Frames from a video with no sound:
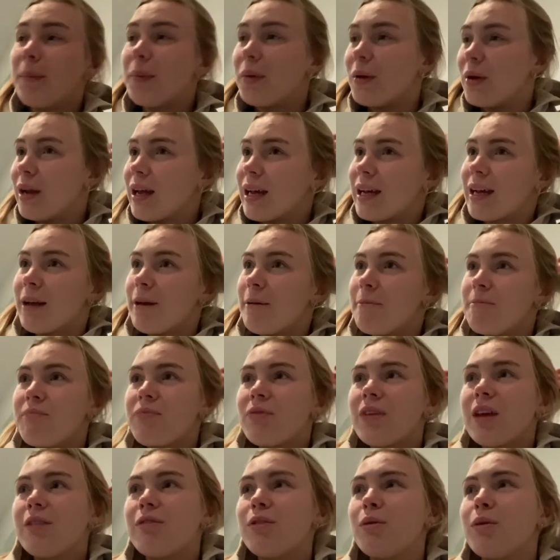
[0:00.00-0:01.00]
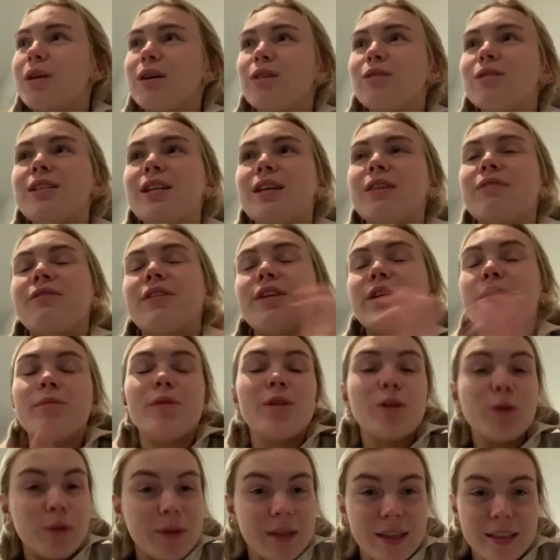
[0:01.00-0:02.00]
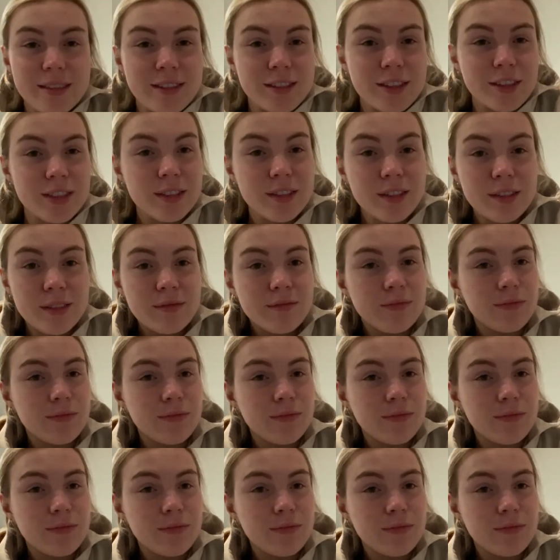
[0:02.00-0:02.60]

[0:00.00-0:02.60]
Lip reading: But like, if you want to go see a film and no one else does,